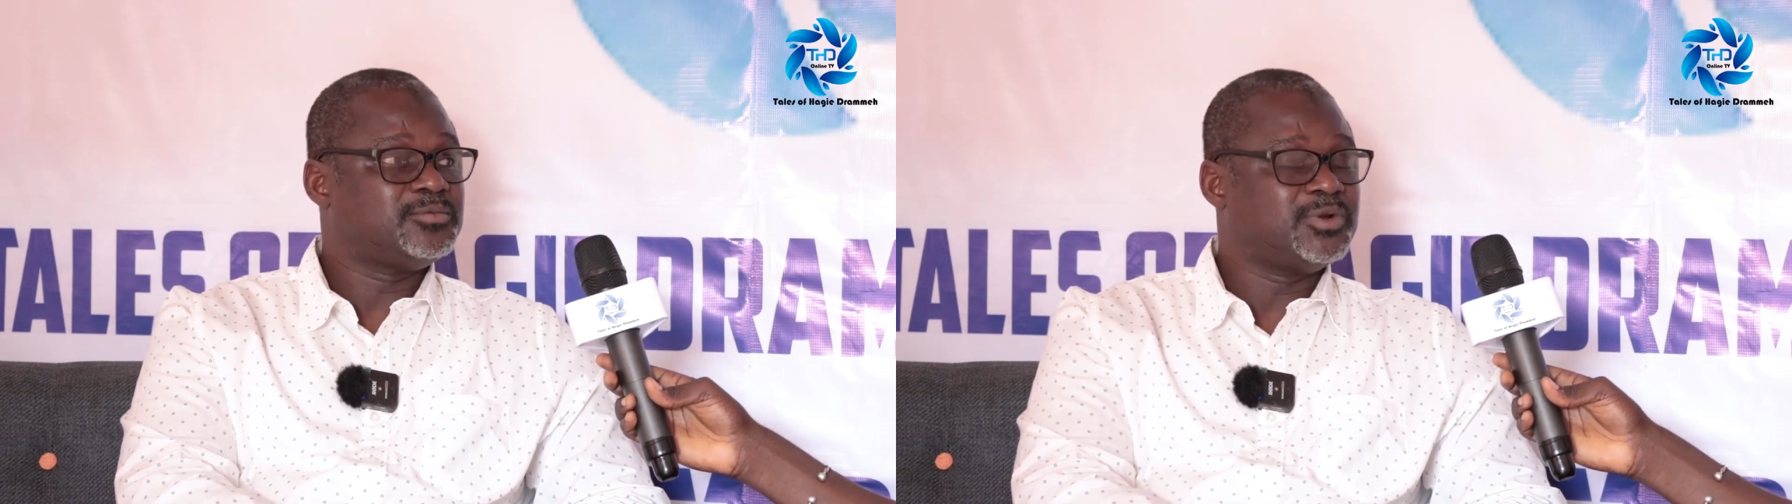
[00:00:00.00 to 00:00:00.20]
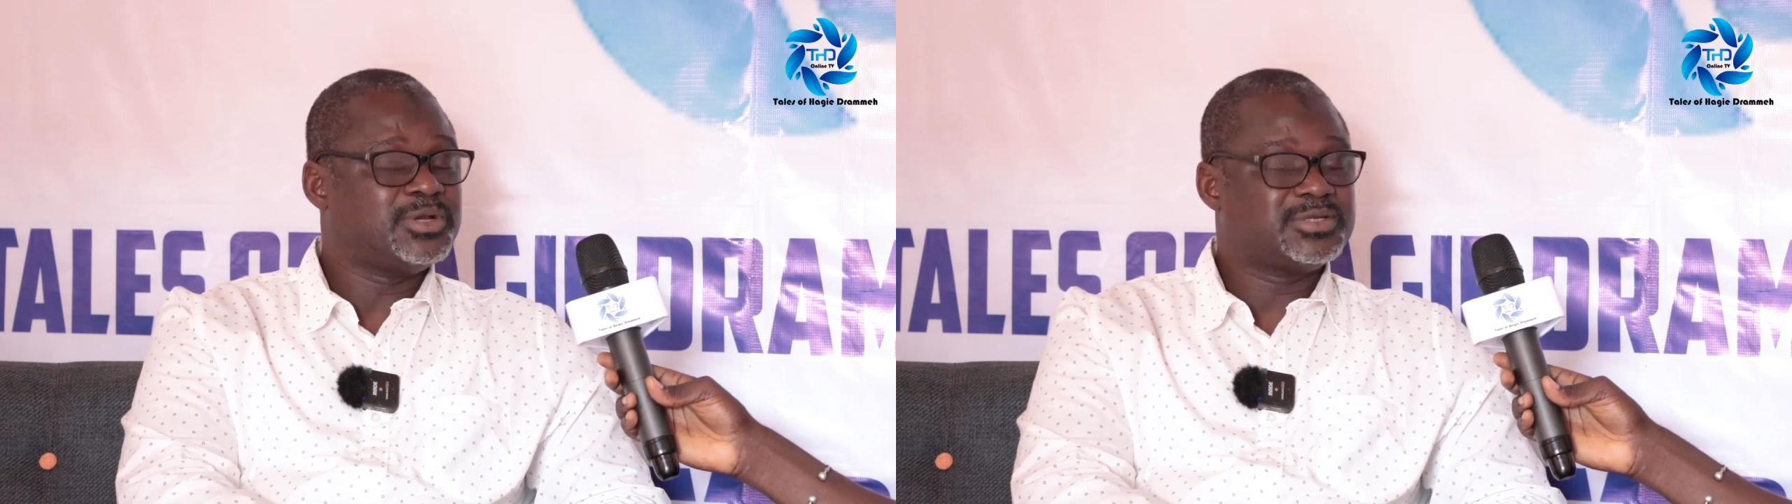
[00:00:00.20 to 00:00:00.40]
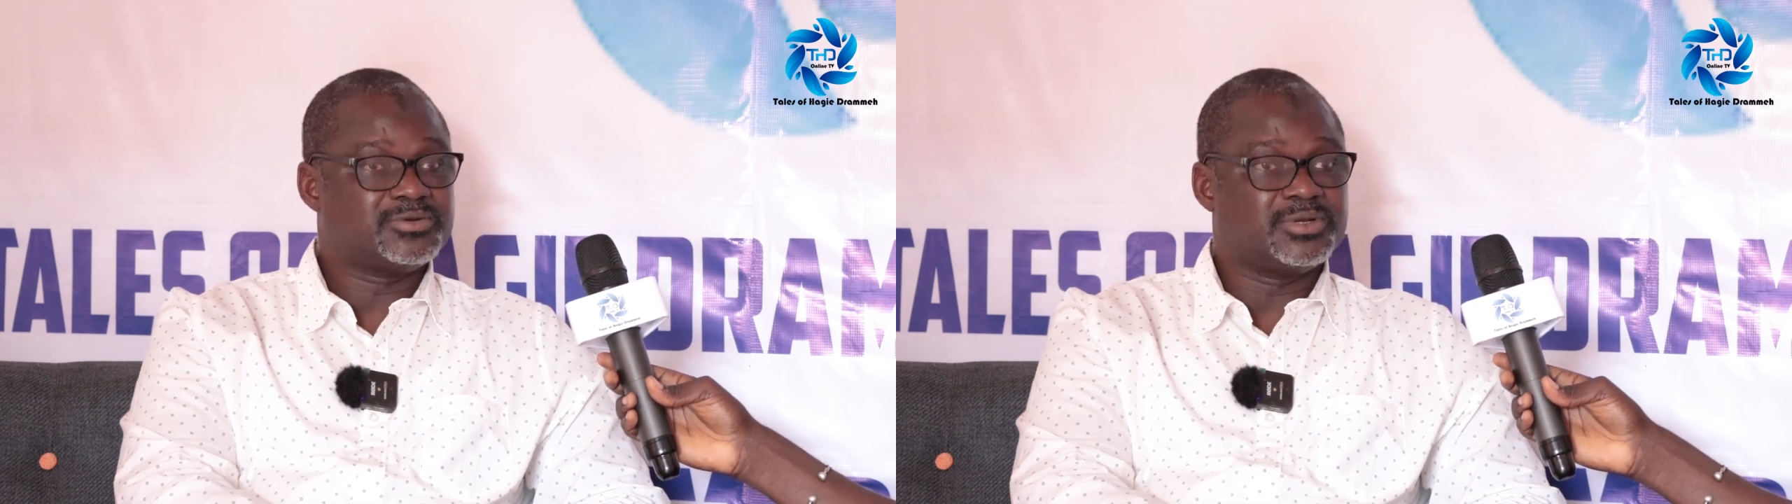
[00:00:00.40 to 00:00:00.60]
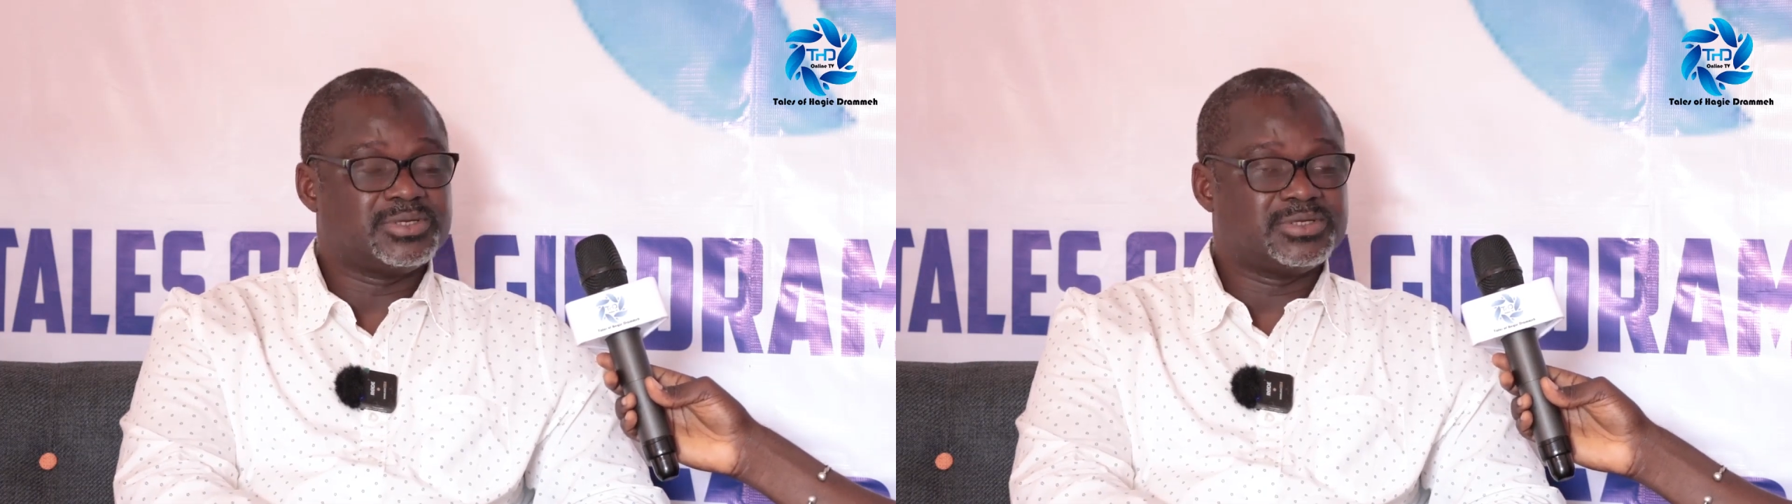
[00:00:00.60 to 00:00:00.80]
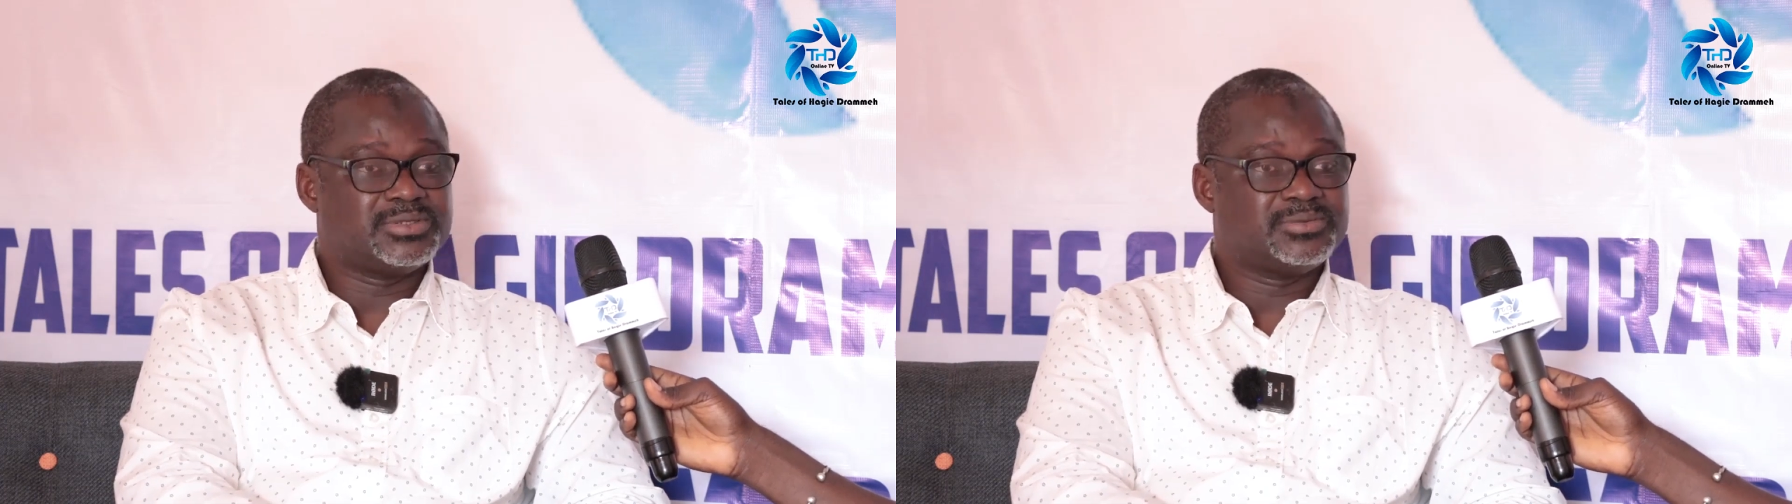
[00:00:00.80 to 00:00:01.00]
football in this
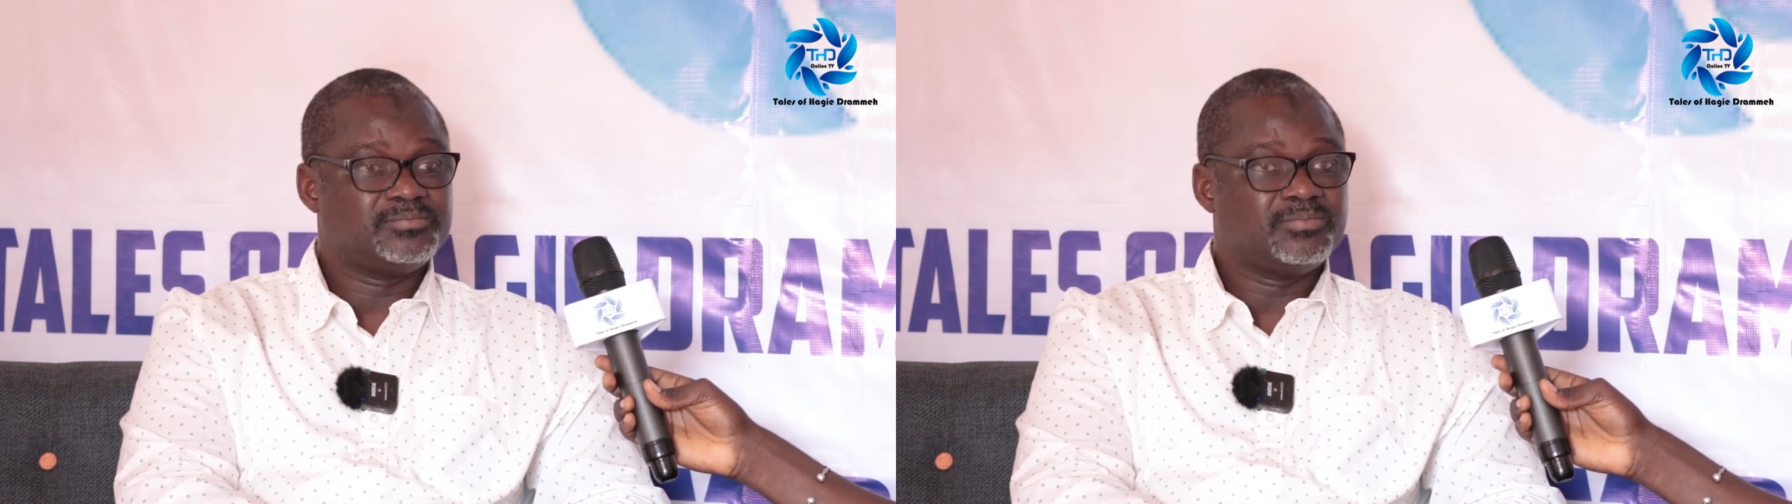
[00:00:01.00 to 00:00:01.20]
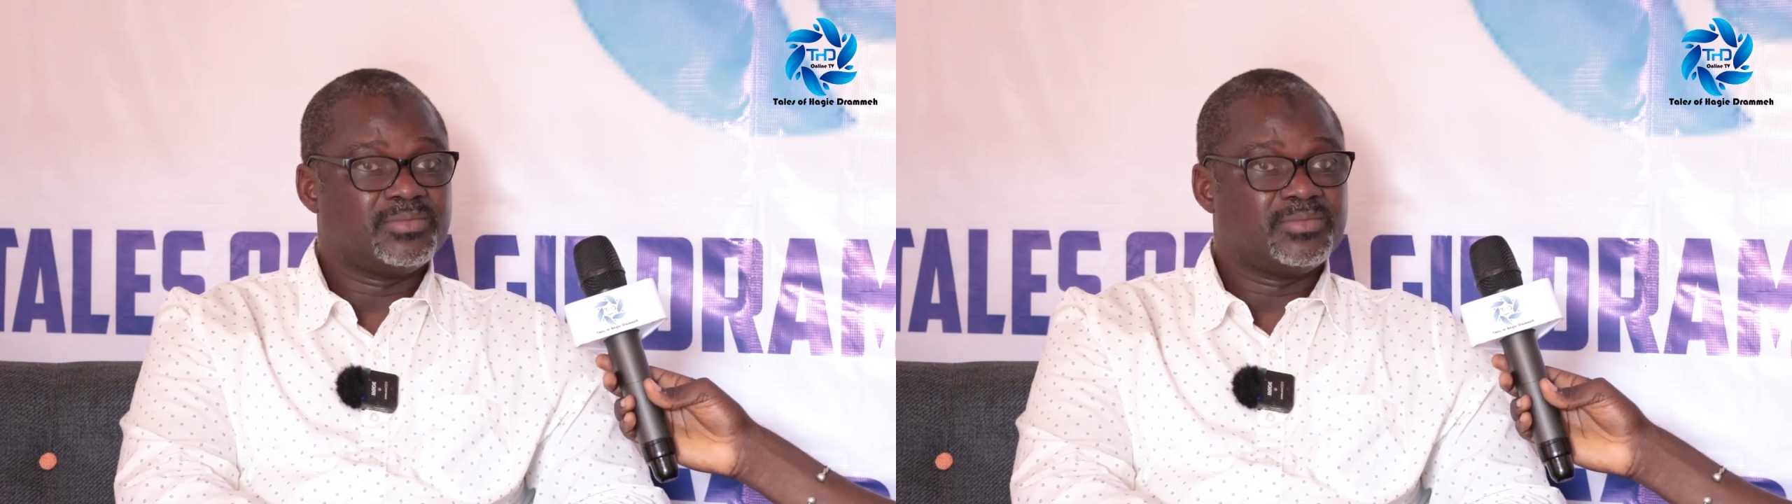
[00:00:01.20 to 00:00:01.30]
country